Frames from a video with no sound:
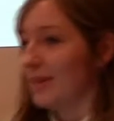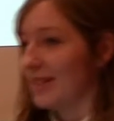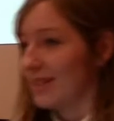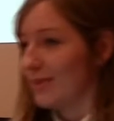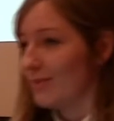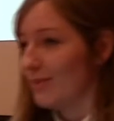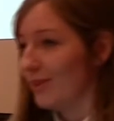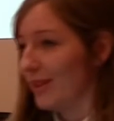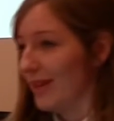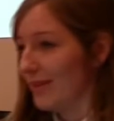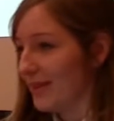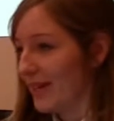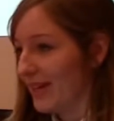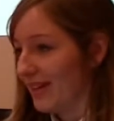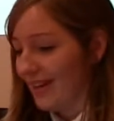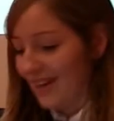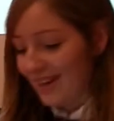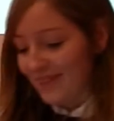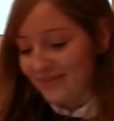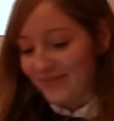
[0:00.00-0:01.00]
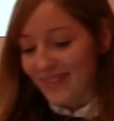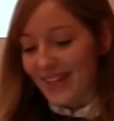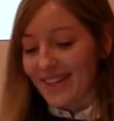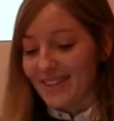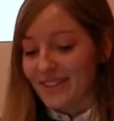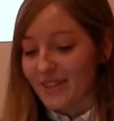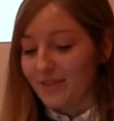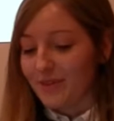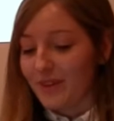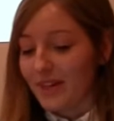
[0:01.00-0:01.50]
bit small up there.
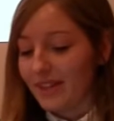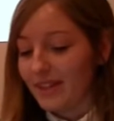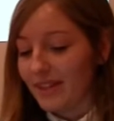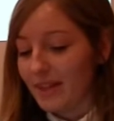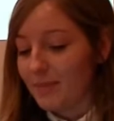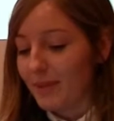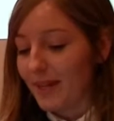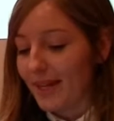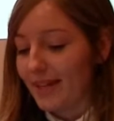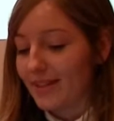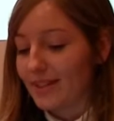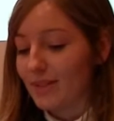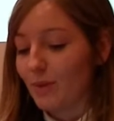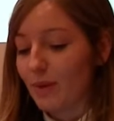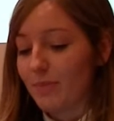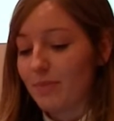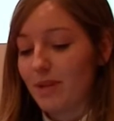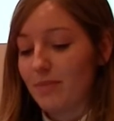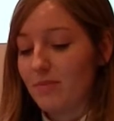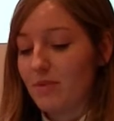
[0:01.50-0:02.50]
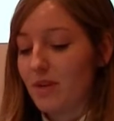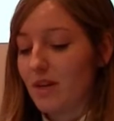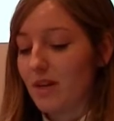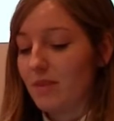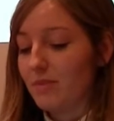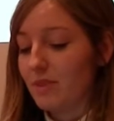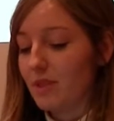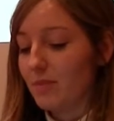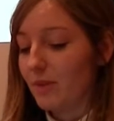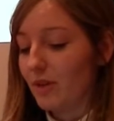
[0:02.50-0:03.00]
It's a friendly place where people
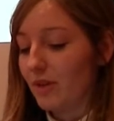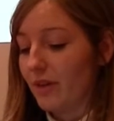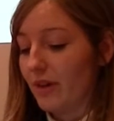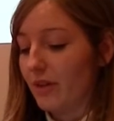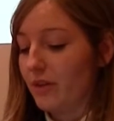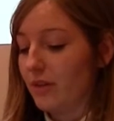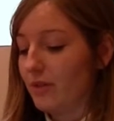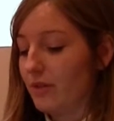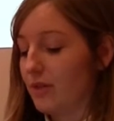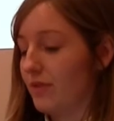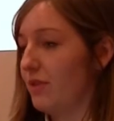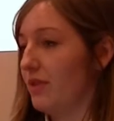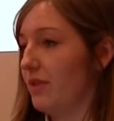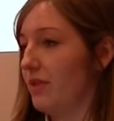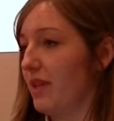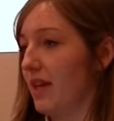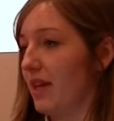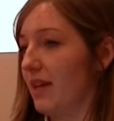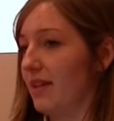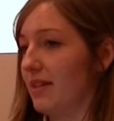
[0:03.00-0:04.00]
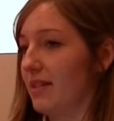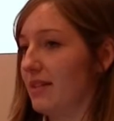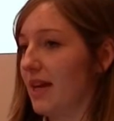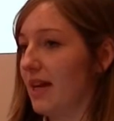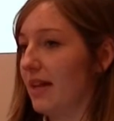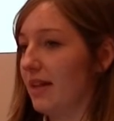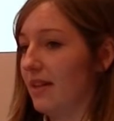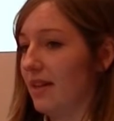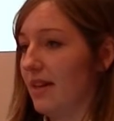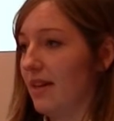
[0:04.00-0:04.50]
come to borrow useful things
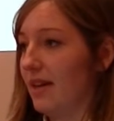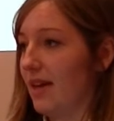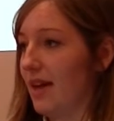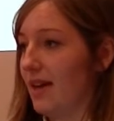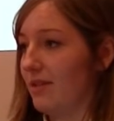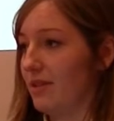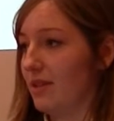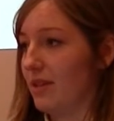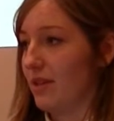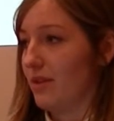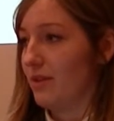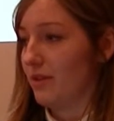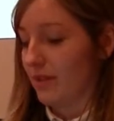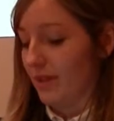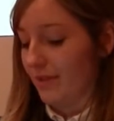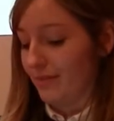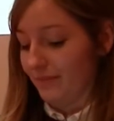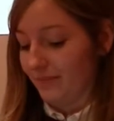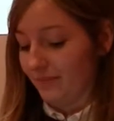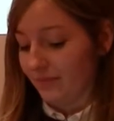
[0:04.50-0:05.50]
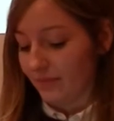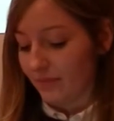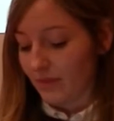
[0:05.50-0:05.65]
and learn how to use them.